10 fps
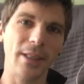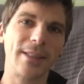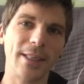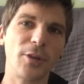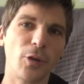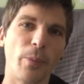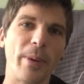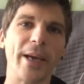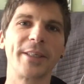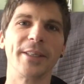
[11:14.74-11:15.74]
since you're
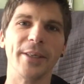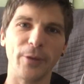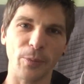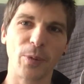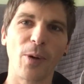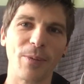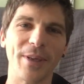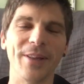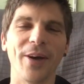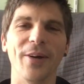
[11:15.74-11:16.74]
passionate, you
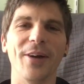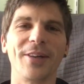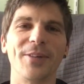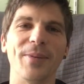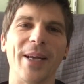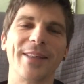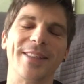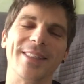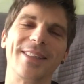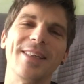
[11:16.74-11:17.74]
probably know a lot about
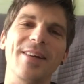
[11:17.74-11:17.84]
it,